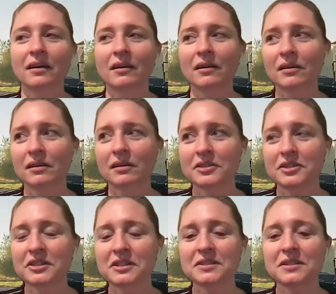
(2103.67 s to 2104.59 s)
Oh,
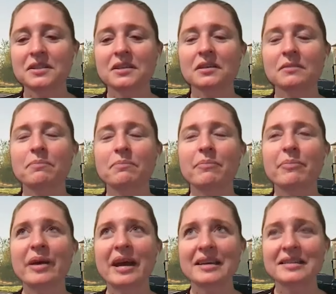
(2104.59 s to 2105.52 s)
she's the
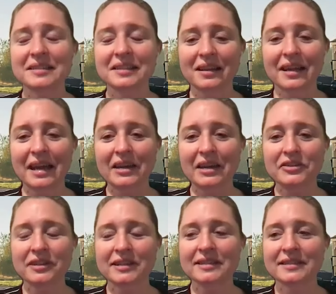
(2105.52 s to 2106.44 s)
best little
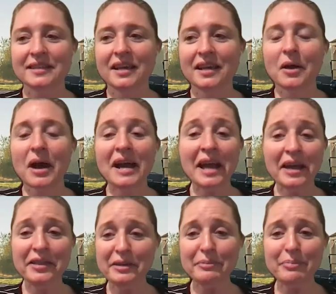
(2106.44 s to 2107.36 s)
actress. I
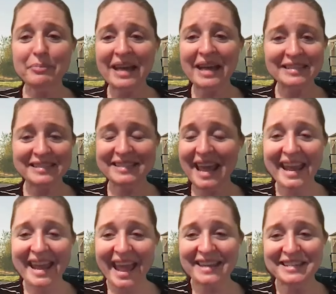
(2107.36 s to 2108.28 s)
had yeah. the best day,
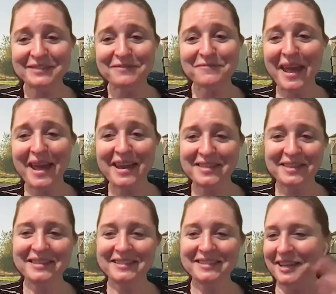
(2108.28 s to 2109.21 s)
Auntie Faith,
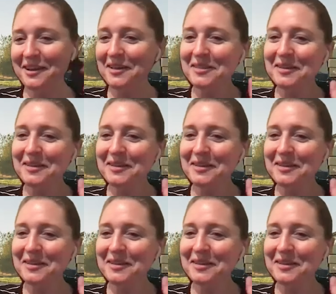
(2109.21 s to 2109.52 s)
because they